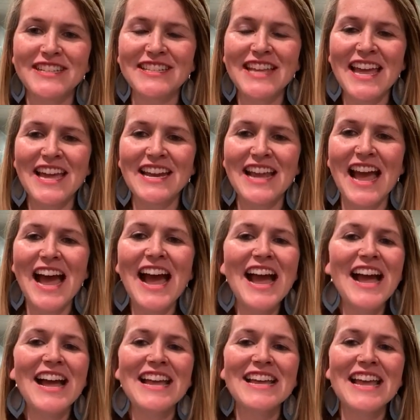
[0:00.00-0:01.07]
said,
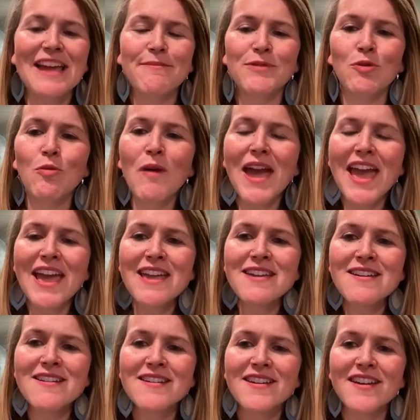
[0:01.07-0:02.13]
"I am the way,